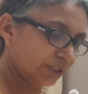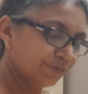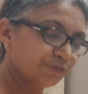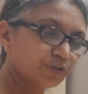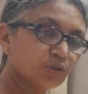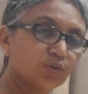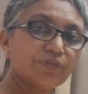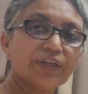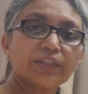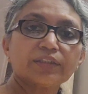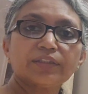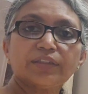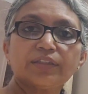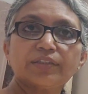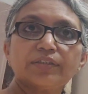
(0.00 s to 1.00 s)
If two
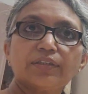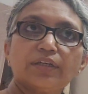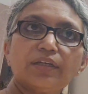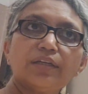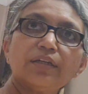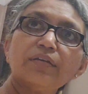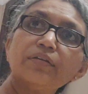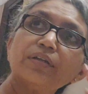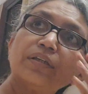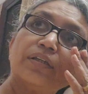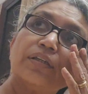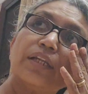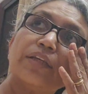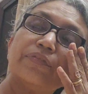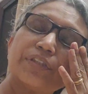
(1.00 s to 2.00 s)
vectors,
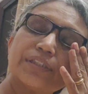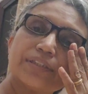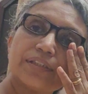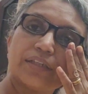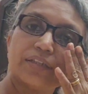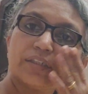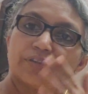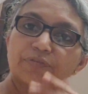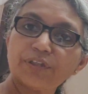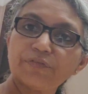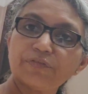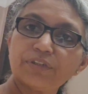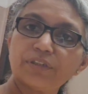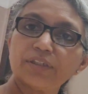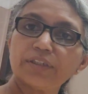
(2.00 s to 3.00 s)
in 11th standard we
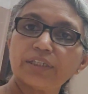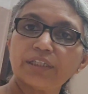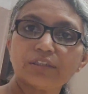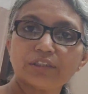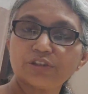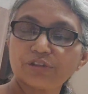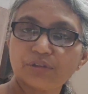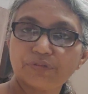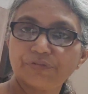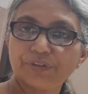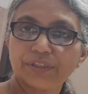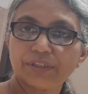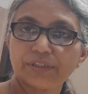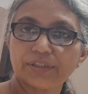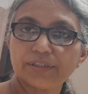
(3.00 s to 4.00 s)
have learned addition of
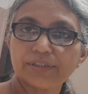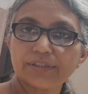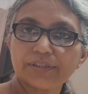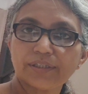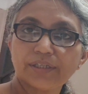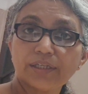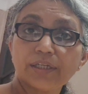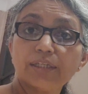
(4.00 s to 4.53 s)
vectors.